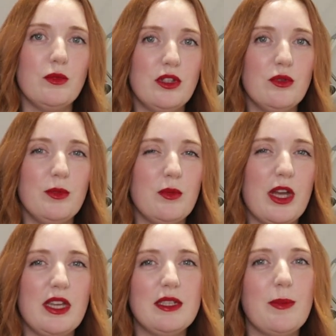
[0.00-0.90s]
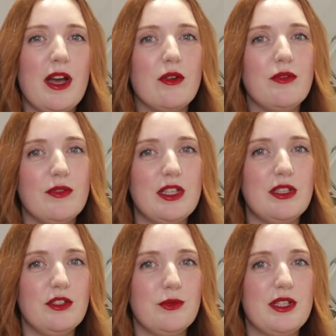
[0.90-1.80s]
We normally wait about 15
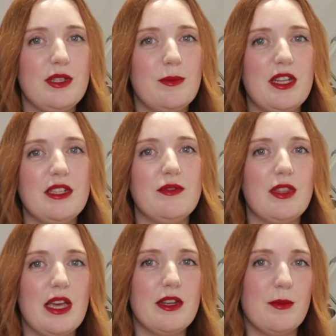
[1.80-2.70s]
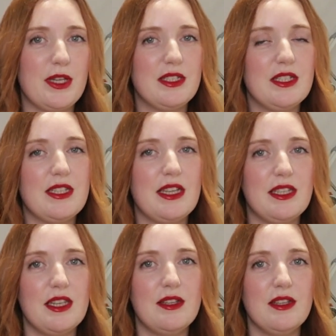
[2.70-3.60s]
to 20 minutes for that numbing to set
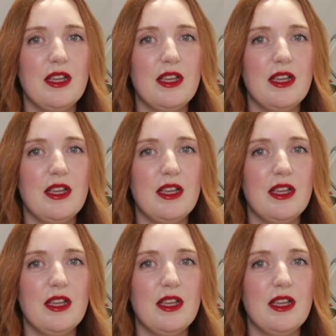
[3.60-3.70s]
in.